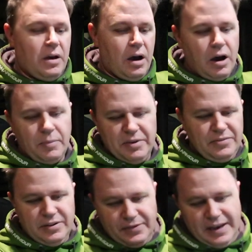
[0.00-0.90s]

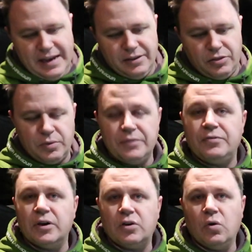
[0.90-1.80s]
Even if I had a
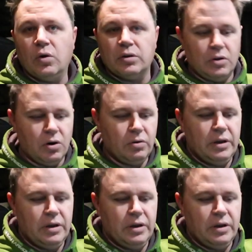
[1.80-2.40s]
3-foot cord, though,